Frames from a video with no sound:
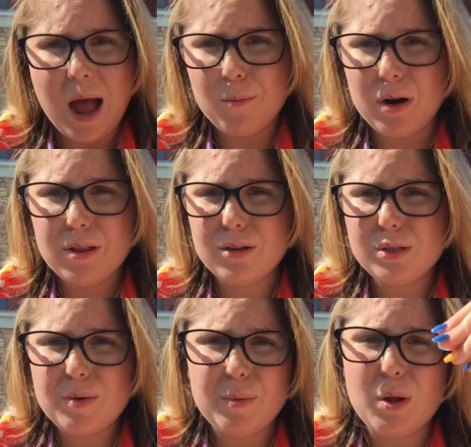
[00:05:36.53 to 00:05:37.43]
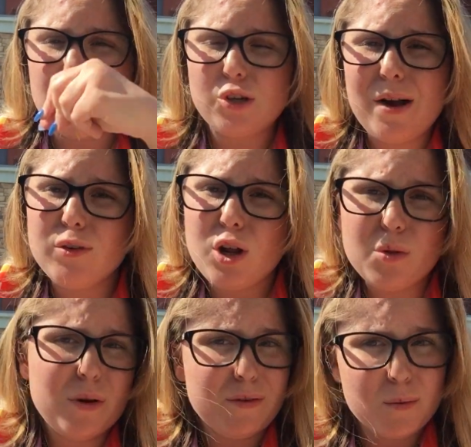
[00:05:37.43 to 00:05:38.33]
I'm one of those people. I traveled
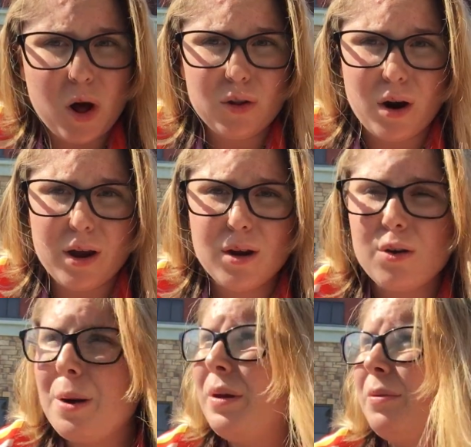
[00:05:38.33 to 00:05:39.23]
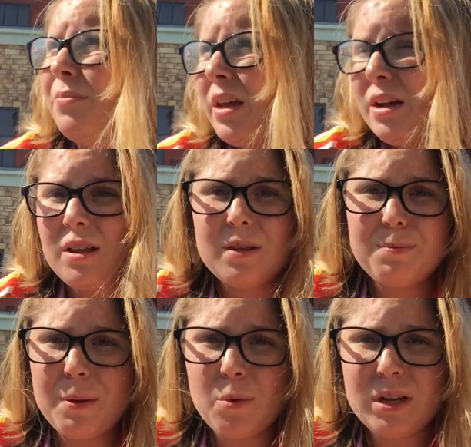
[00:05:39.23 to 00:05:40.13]
all the way from Colorado. I mean,
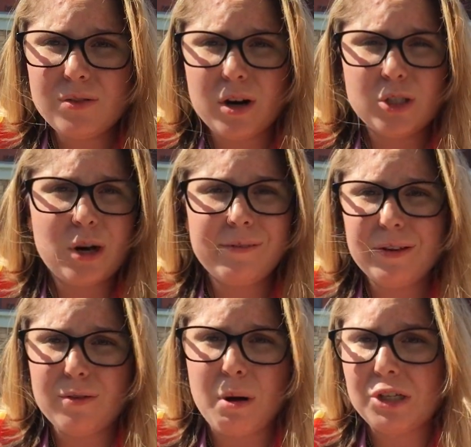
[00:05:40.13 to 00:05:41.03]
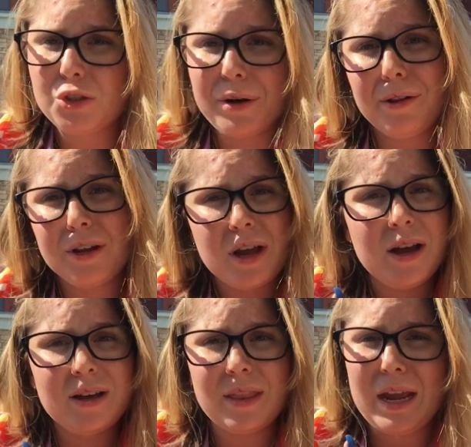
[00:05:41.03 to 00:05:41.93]
people went as far as traveling from
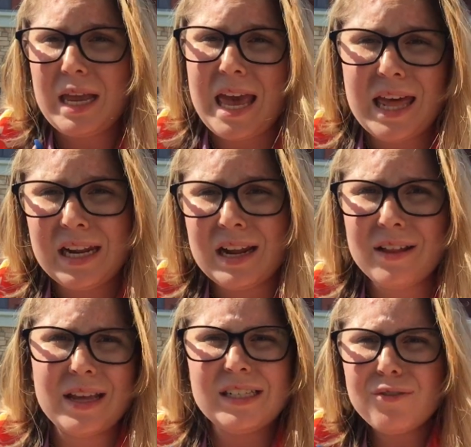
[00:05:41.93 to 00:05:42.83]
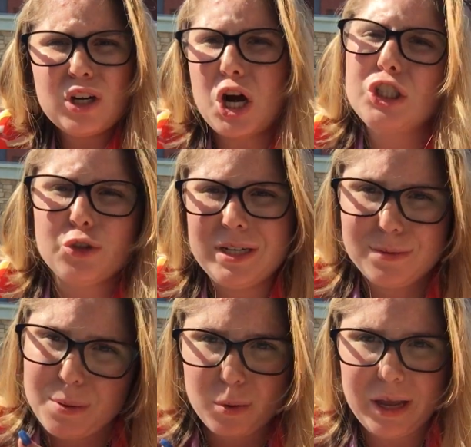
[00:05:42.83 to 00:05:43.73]
Australia and like Canada, like different
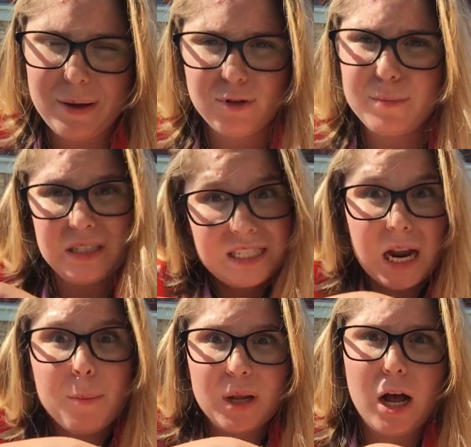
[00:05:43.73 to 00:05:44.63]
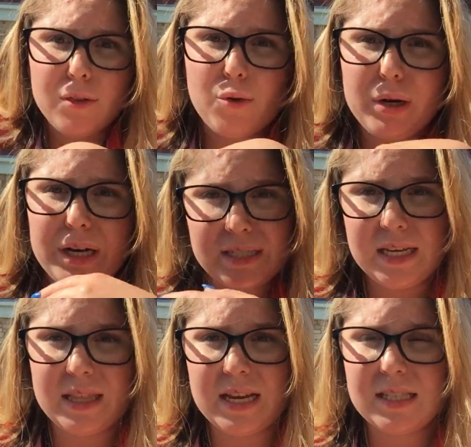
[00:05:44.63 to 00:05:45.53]
countries people came from to come to California to
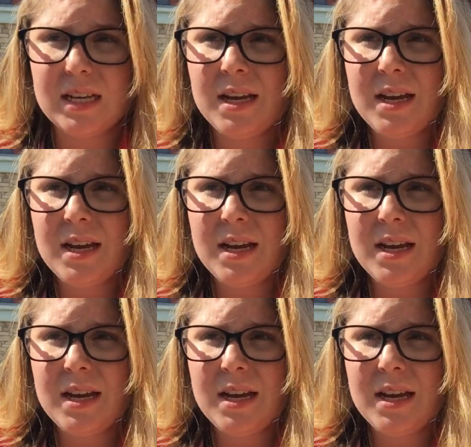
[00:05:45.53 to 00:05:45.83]
see this.